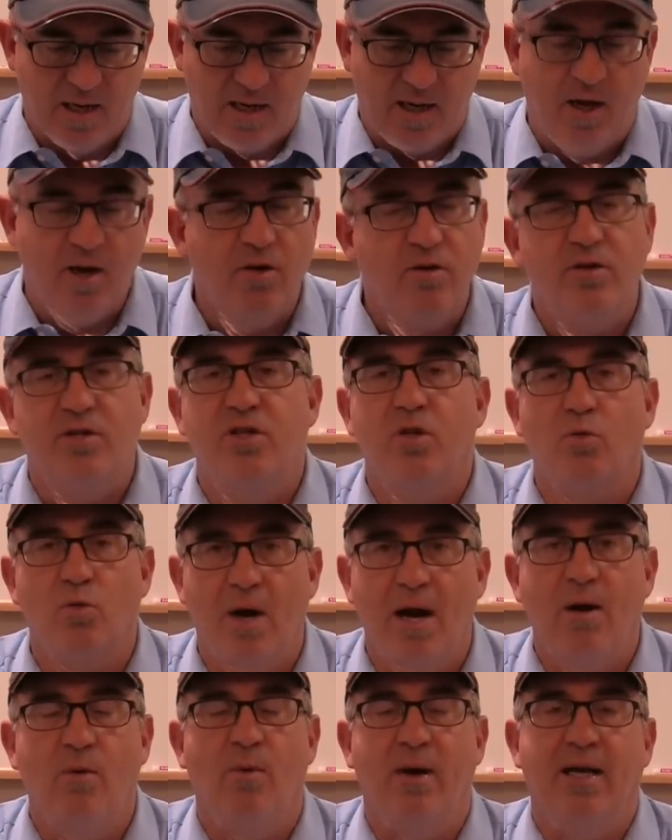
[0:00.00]
Here's the
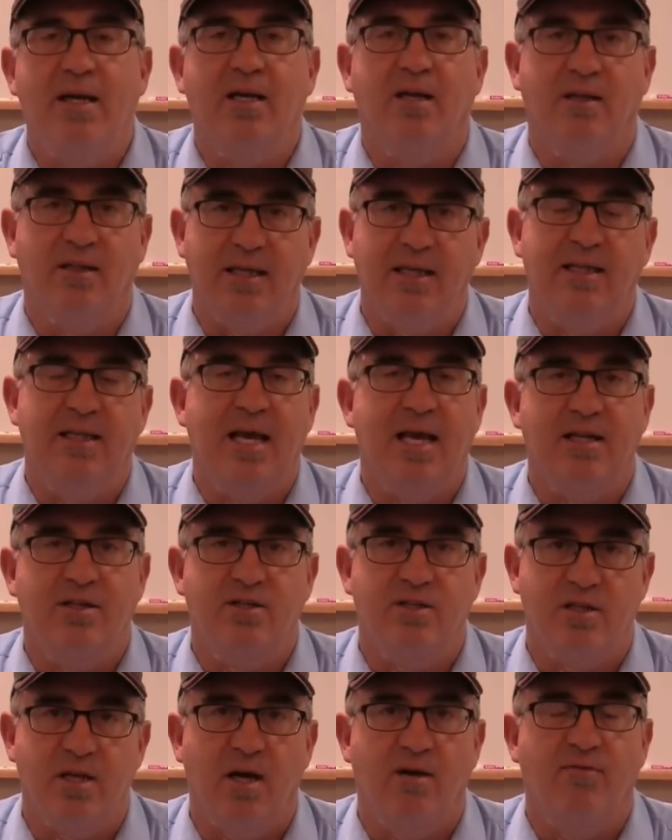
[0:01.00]
right way to clean that
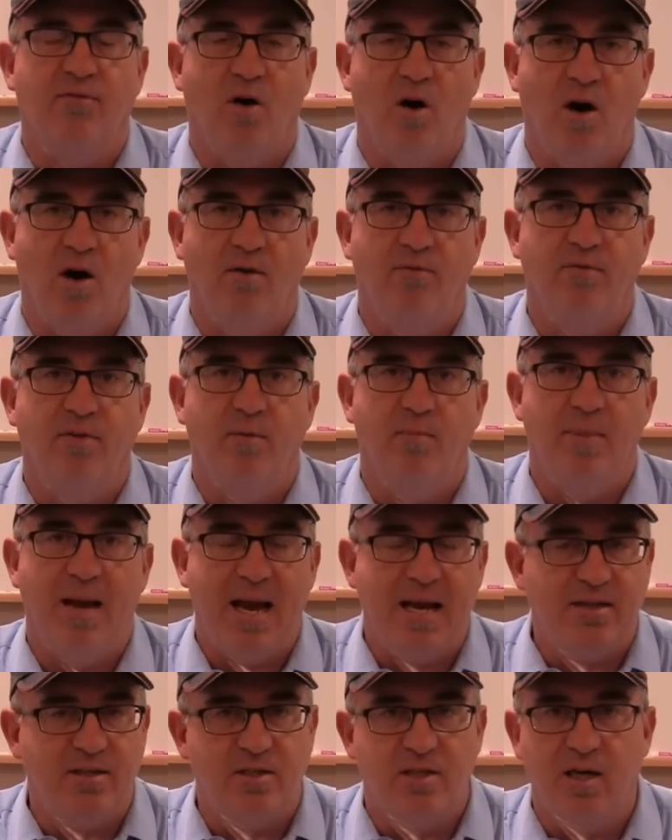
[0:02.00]
stuff off, the
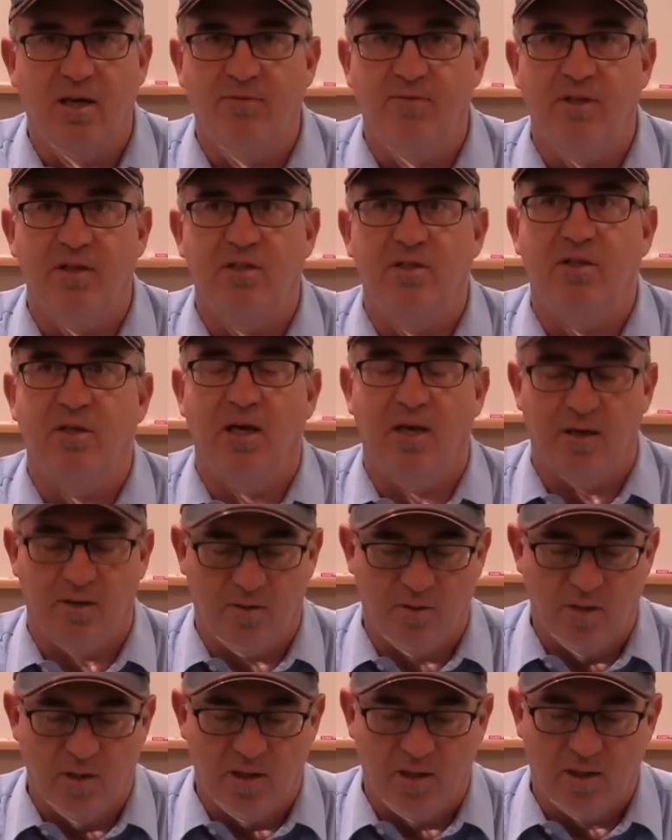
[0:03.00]
bad stuff that's
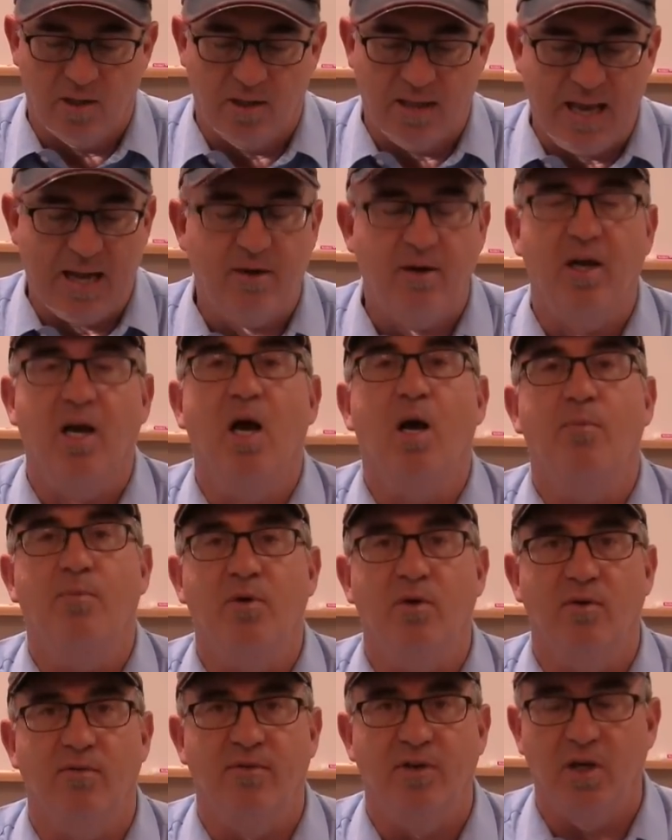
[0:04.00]
clouding up
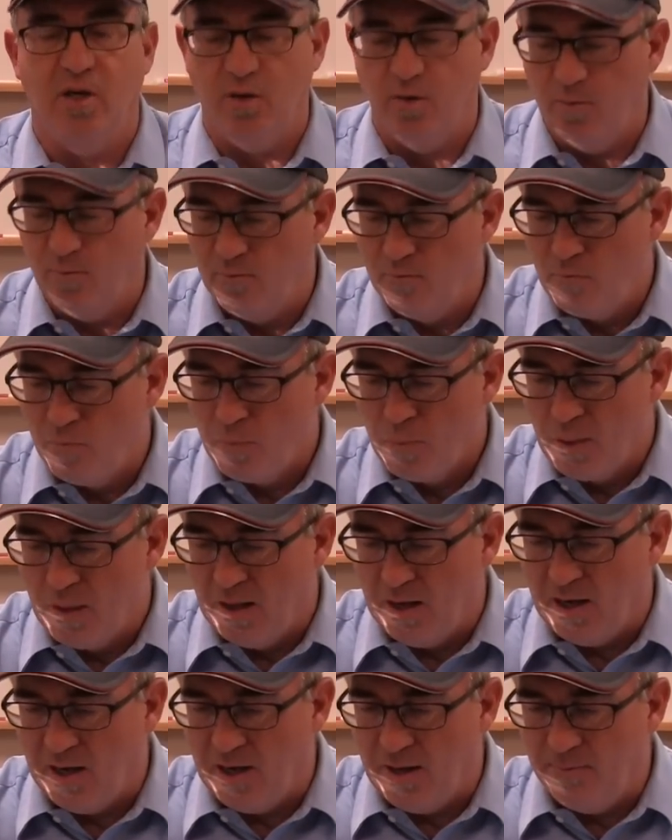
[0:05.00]
your view.
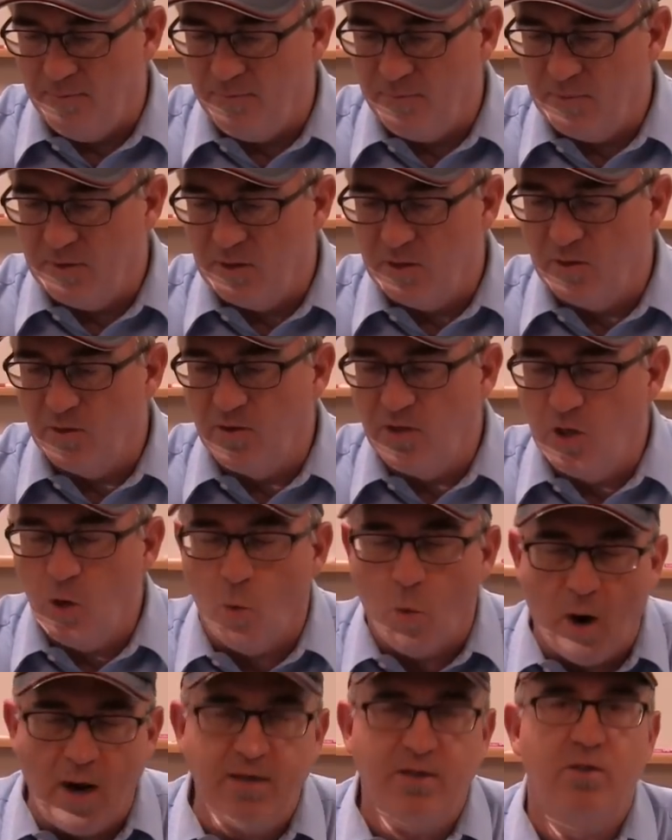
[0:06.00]
You
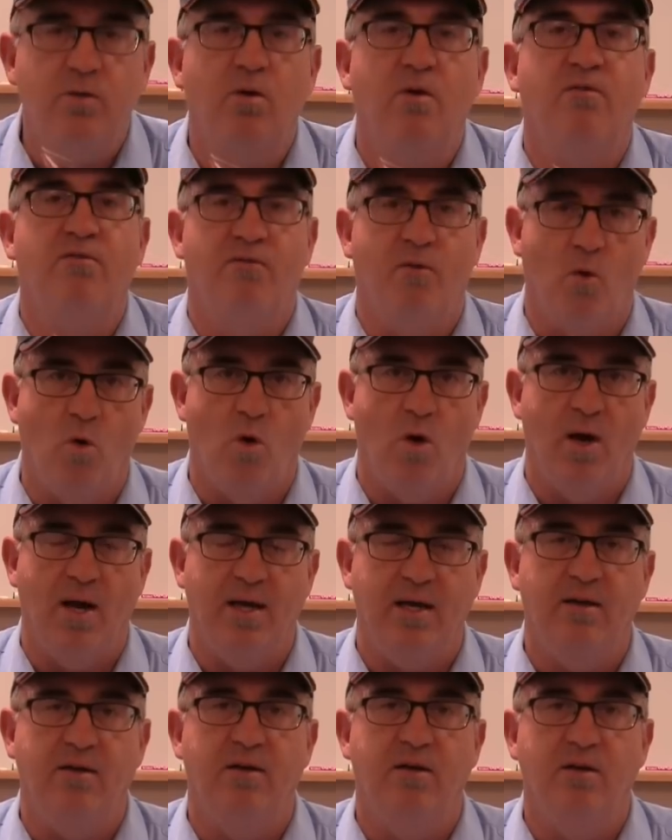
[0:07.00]
want to
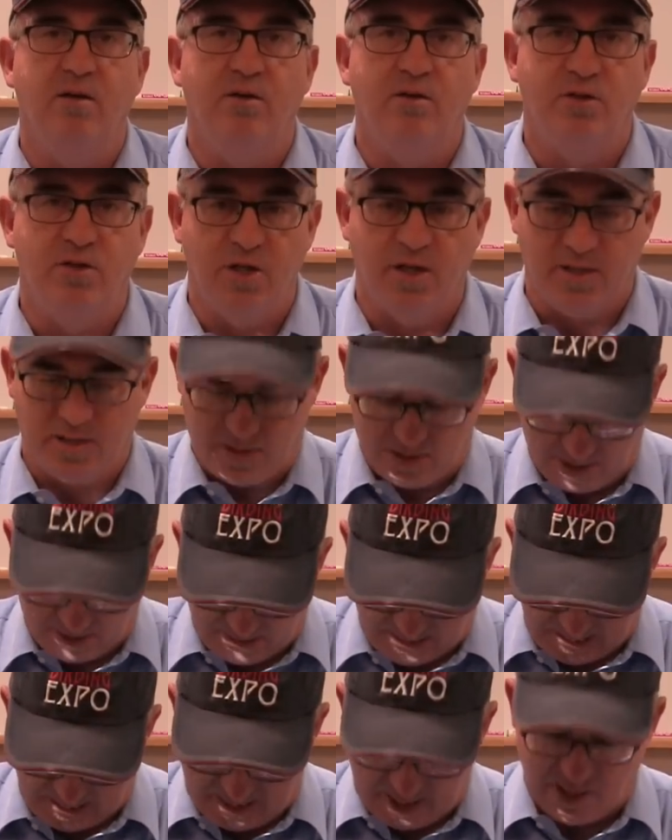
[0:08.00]
avoid just
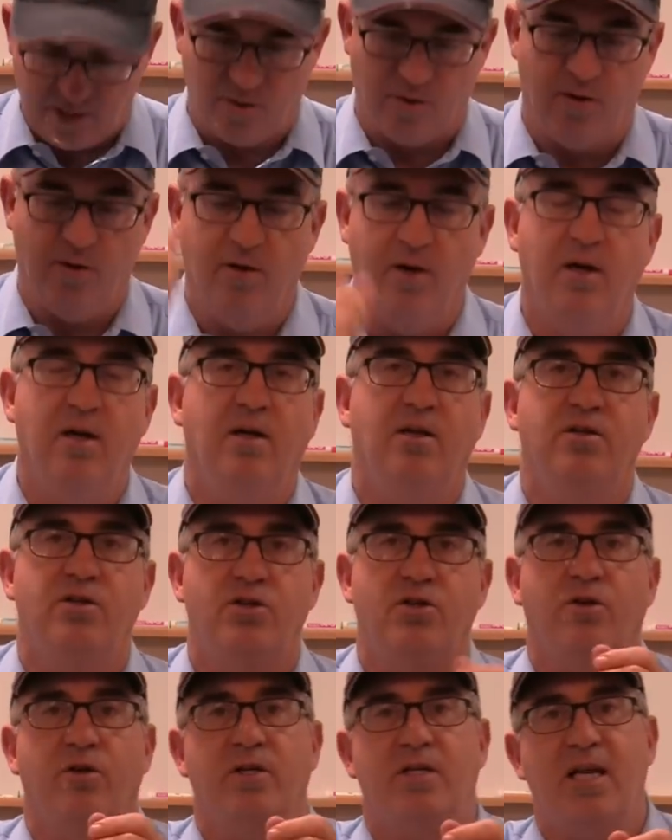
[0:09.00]
taking your
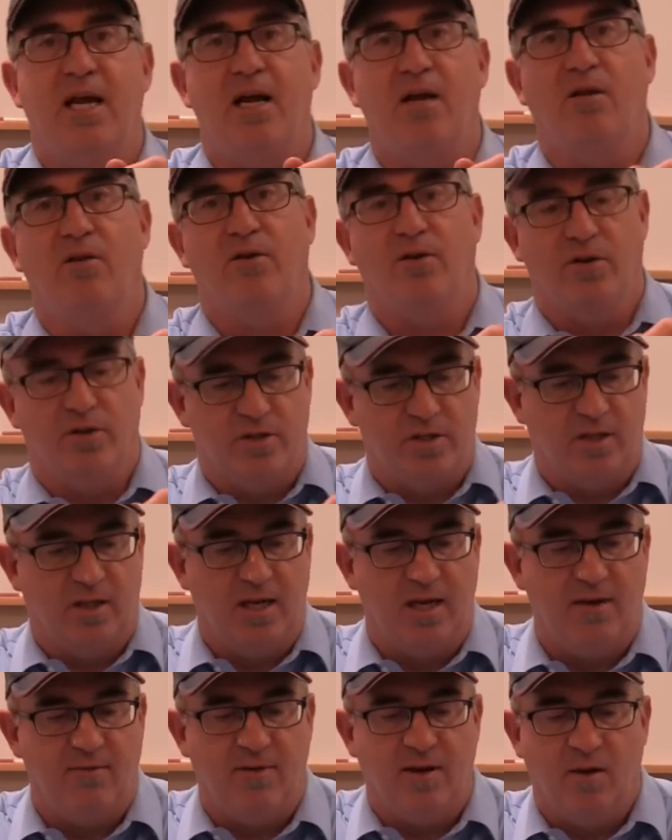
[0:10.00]
shirt tail or your
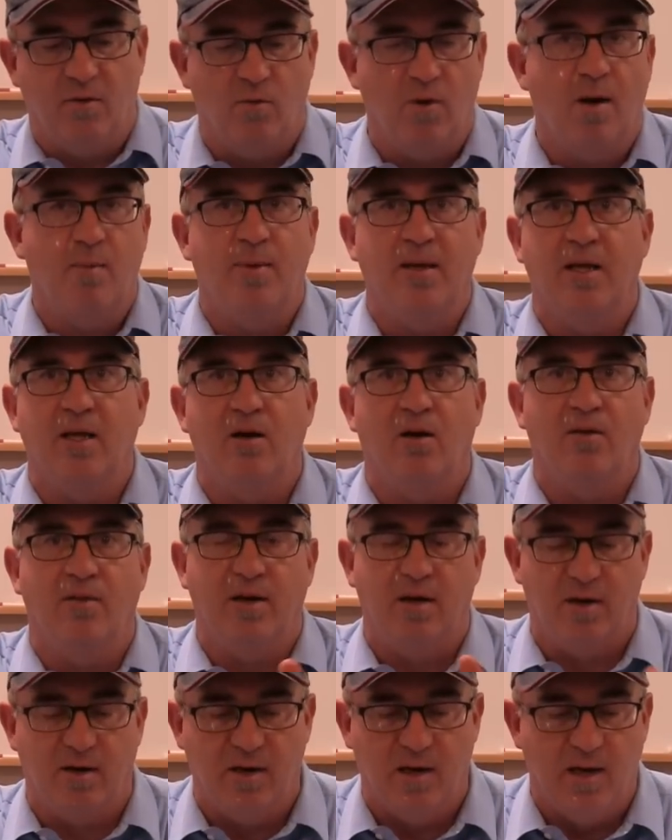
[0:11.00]
sleeve and rubbing it on
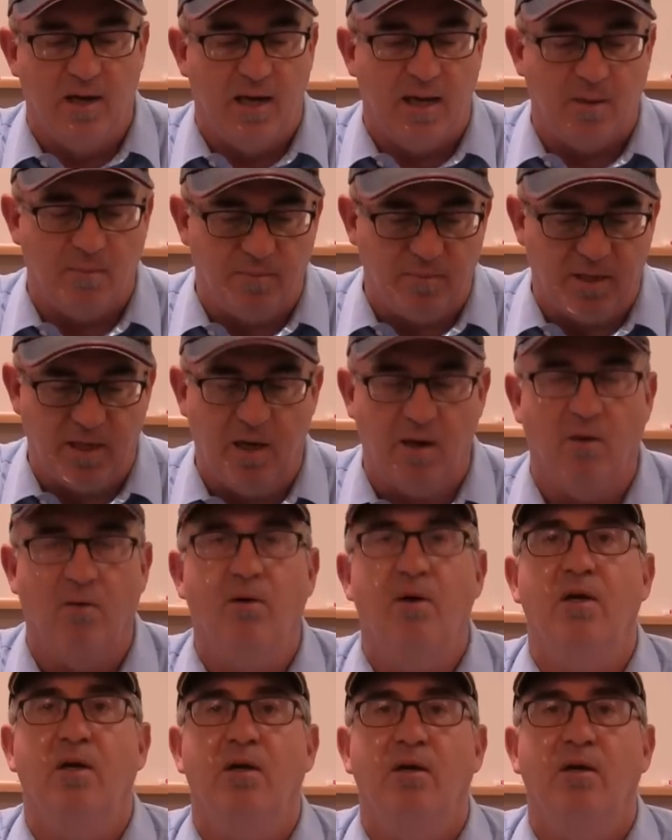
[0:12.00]
there and, you know,